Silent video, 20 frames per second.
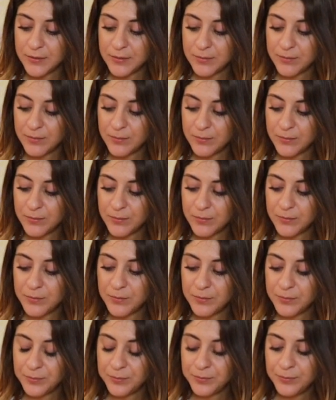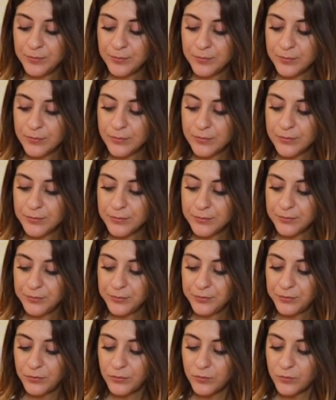
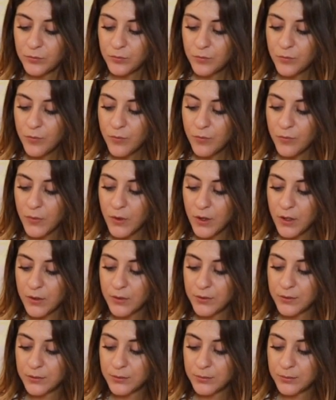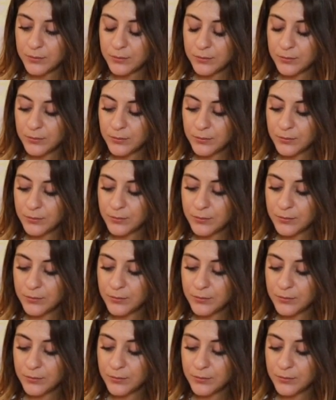(no one is talking)